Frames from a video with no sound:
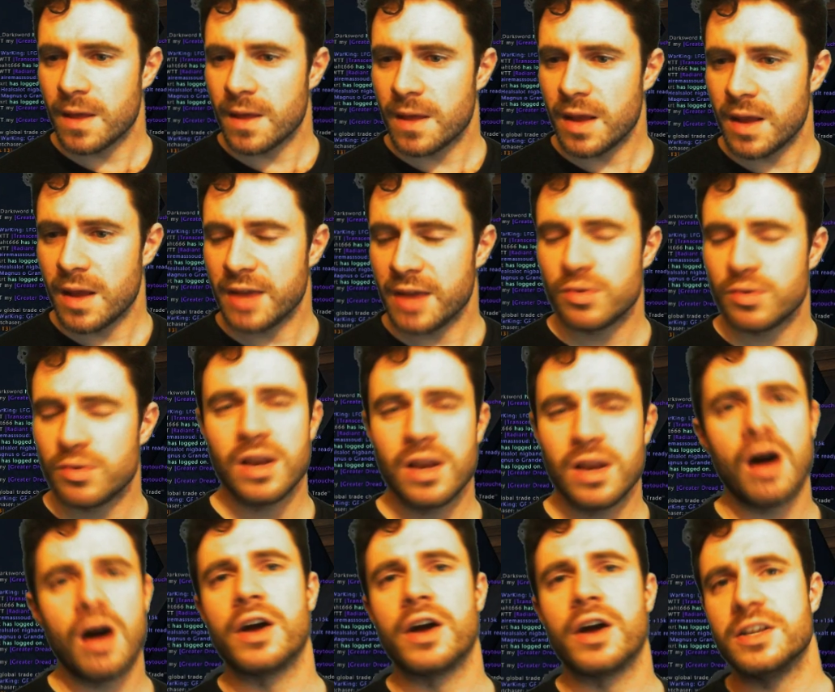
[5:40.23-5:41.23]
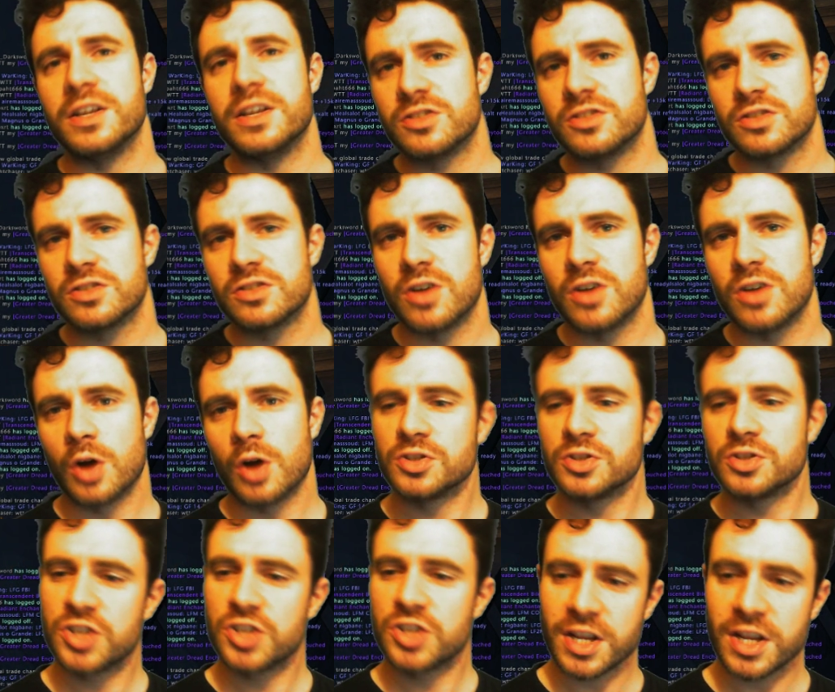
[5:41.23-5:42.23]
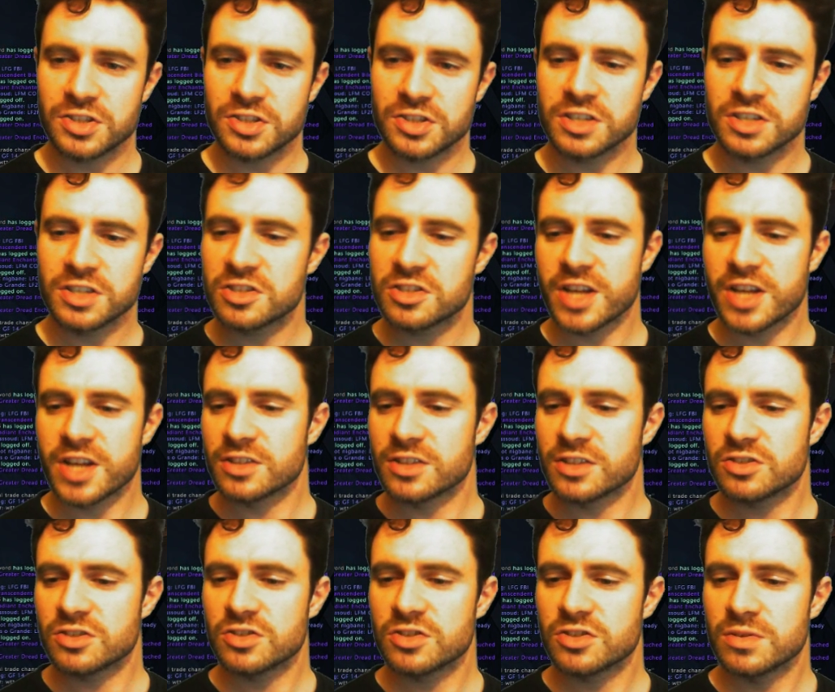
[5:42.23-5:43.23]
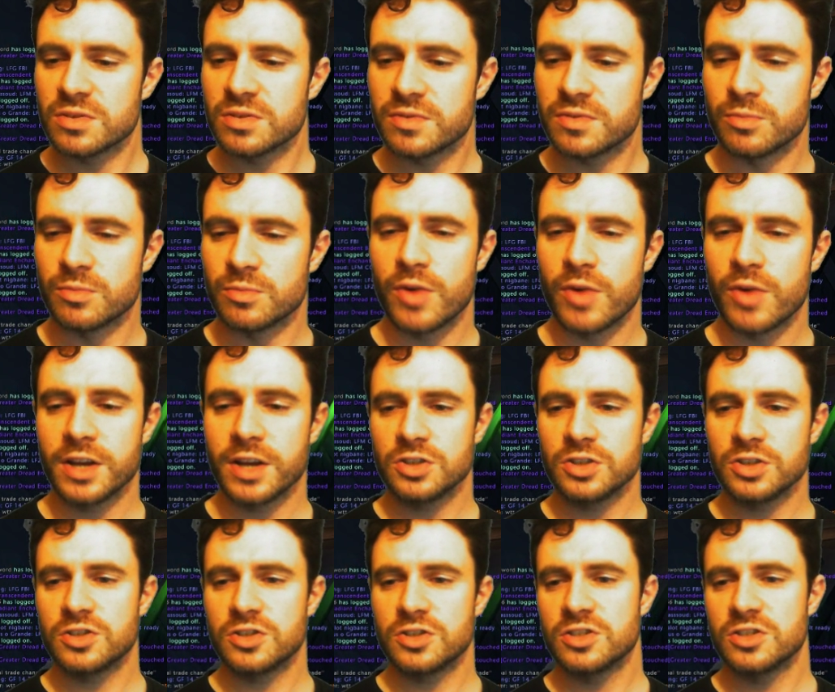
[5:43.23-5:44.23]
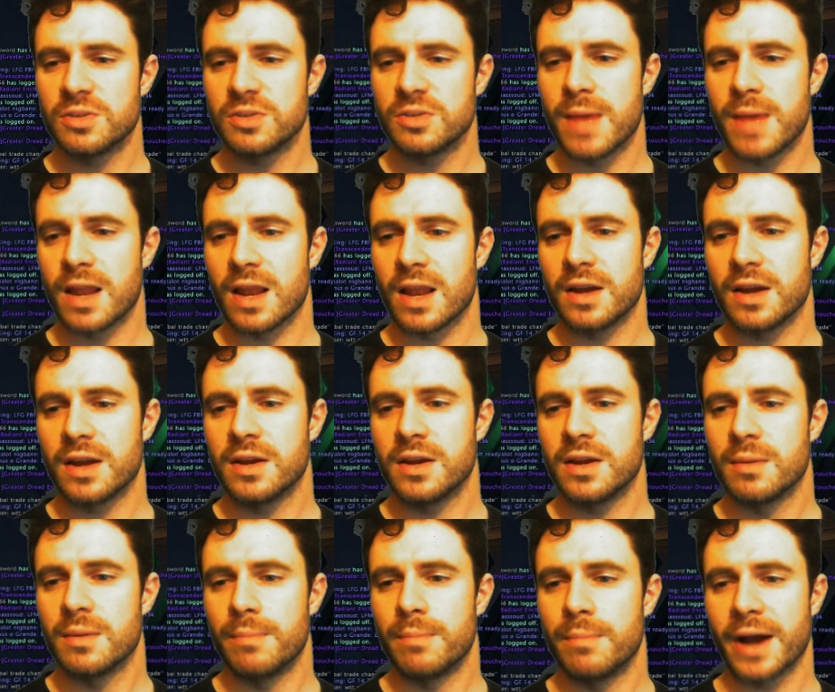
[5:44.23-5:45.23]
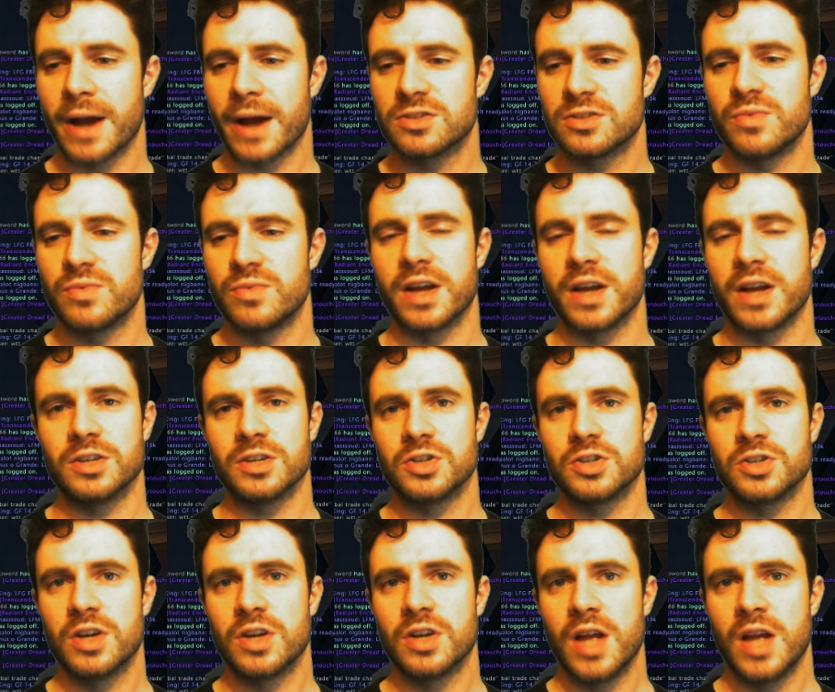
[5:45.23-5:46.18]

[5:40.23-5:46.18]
It relies on changing stance from range to melee, back to range,